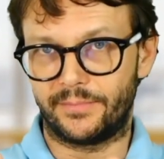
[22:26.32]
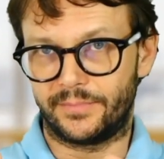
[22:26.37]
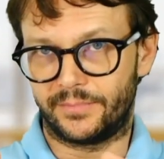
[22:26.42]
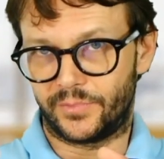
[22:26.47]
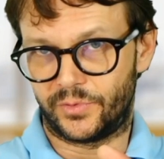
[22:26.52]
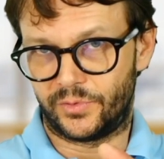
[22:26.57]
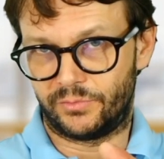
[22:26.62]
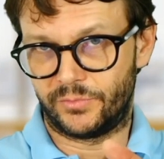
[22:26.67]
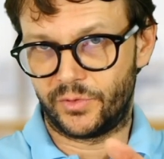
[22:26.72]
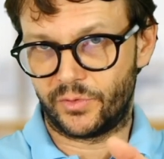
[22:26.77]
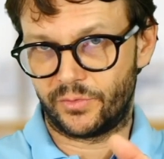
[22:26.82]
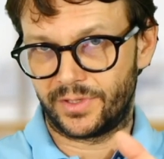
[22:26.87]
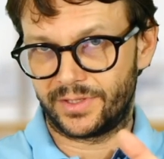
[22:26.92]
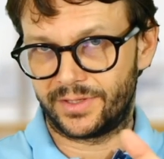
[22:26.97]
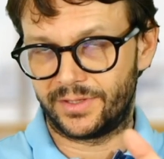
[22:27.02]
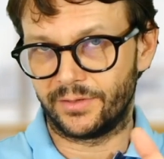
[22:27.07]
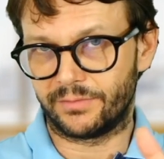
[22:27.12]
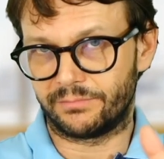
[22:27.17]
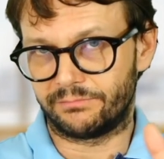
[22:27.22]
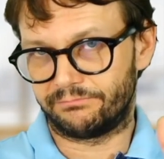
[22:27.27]
during
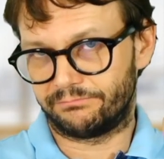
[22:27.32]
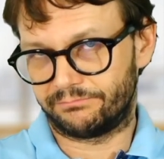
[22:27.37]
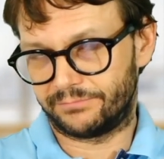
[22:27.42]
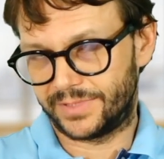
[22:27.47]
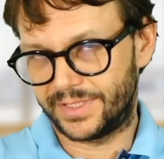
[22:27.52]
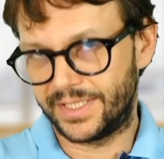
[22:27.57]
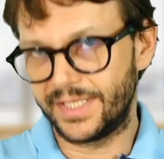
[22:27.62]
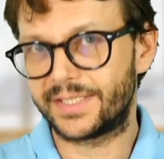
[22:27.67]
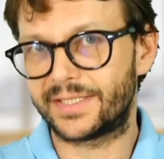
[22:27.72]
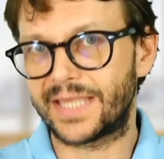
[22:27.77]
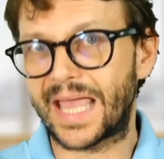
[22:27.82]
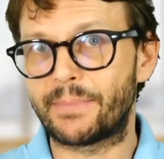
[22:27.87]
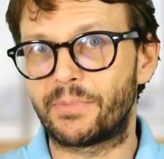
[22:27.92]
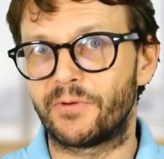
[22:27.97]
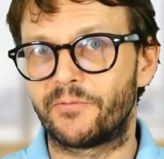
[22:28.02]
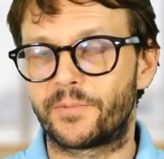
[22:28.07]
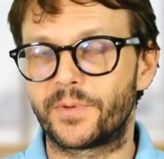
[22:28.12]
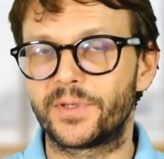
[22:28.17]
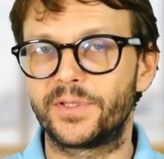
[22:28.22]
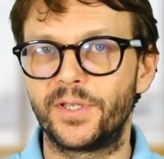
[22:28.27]
this type of
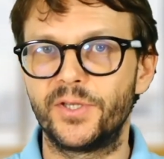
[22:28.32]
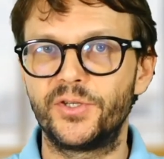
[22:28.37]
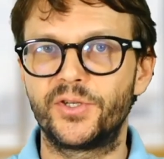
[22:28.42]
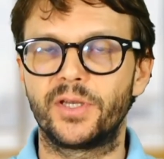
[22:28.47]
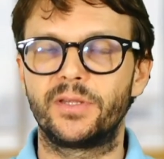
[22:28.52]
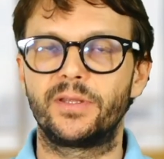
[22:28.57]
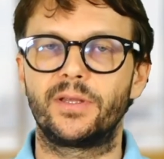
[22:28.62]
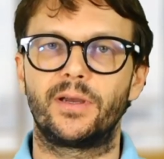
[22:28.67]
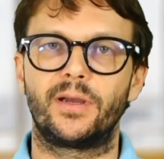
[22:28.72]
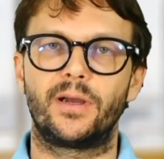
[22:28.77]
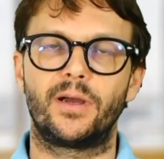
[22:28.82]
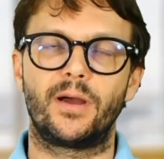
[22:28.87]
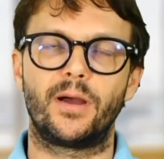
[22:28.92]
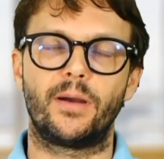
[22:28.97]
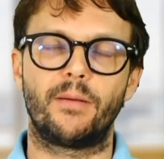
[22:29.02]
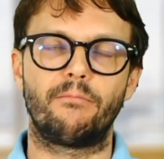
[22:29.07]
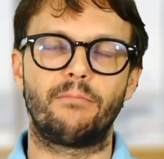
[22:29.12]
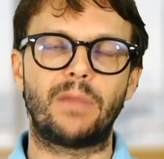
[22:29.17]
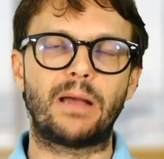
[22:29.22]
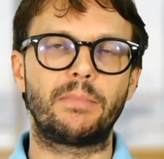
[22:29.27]
procedure,
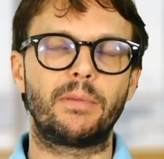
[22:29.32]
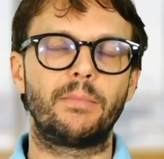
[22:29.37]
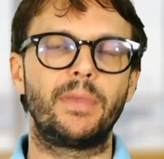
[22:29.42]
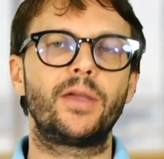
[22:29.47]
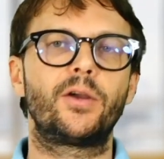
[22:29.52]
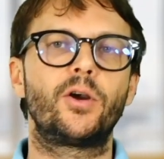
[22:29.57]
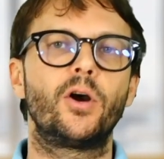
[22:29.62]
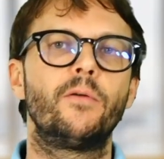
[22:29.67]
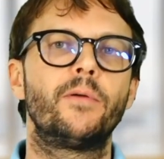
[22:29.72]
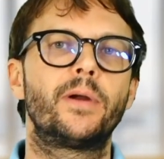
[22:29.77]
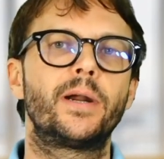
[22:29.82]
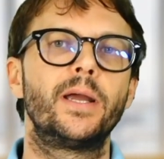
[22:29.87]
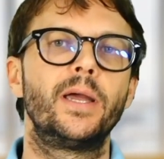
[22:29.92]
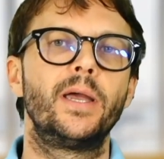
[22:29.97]
mommy makeover,